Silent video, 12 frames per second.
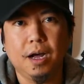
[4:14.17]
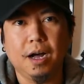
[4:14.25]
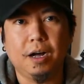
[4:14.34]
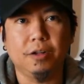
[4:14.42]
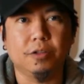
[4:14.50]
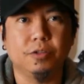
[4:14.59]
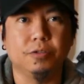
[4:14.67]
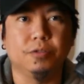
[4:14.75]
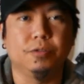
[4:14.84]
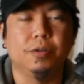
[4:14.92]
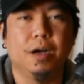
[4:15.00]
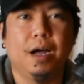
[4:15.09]
how
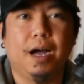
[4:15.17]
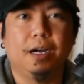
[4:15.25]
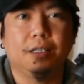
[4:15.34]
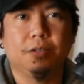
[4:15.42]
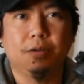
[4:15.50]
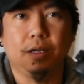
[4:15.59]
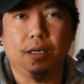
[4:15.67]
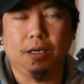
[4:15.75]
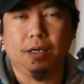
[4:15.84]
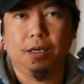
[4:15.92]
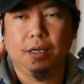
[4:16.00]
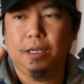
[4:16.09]
to actually
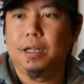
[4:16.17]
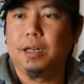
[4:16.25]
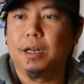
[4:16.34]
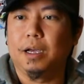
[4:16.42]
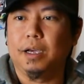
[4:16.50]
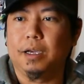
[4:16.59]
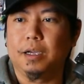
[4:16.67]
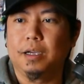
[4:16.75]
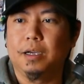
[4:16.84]
like